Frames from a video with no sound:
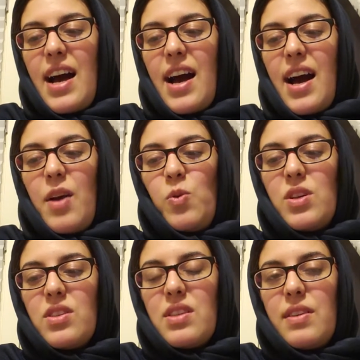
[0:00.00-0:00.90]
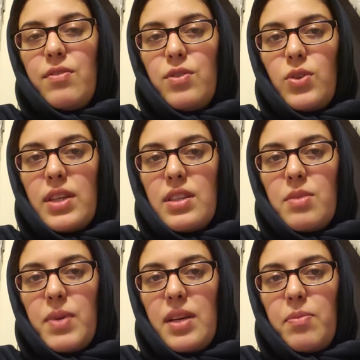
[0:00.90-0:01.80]
I was
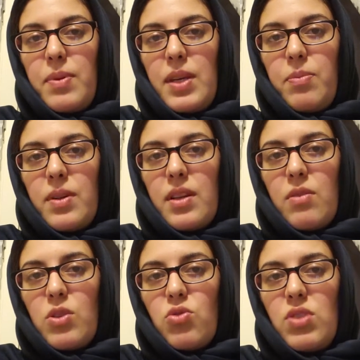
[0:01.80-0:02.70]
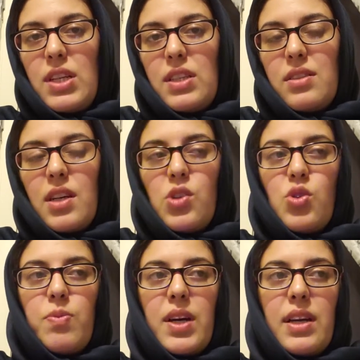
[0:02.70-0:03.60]
influenced by people. I was really
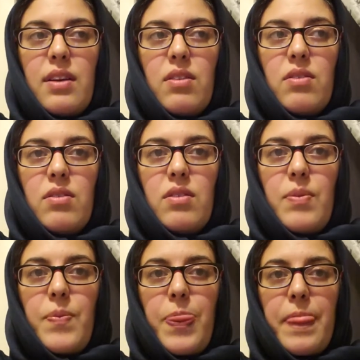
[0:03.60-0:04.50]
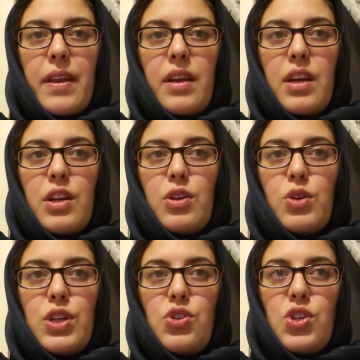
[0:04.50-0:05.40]
touched by
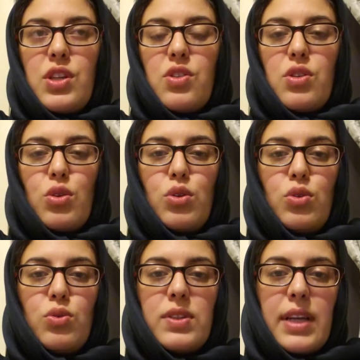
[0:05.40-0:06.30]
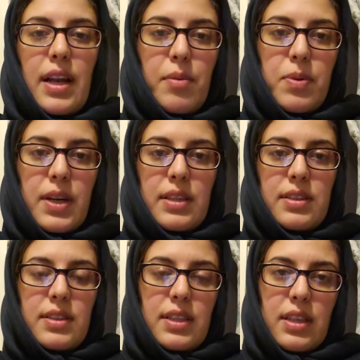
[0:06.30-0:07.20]
Christians who
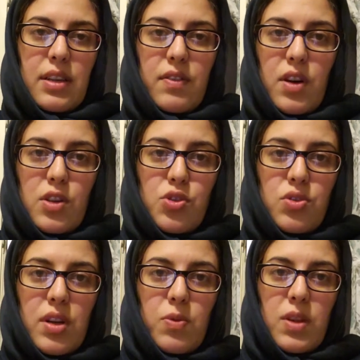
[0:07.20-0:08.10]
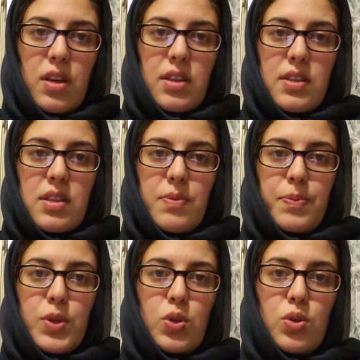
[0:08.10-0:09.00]
celebrate the day of Ashura with us,
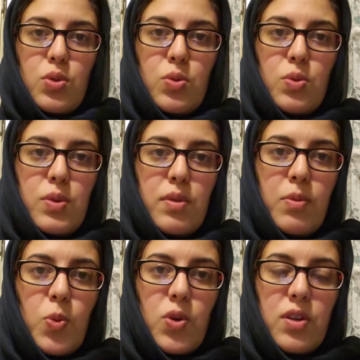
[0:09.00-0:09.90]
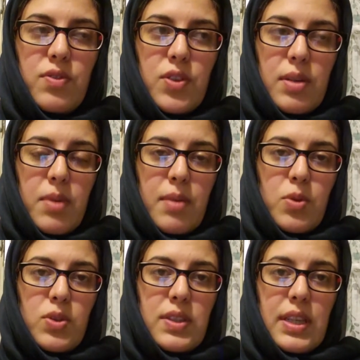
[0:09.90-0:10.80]
who mourn for Imam
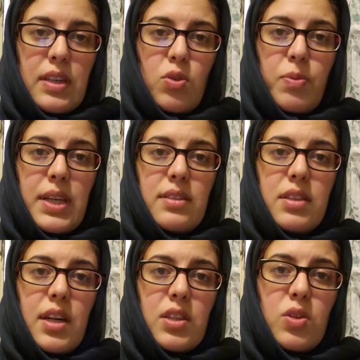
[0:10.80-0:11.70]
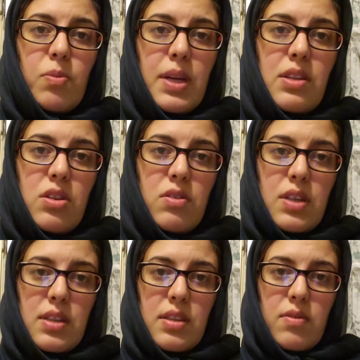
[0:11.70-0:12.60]
Hussein, who make
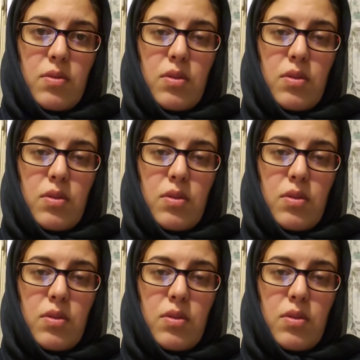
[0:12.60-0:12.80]
documentaries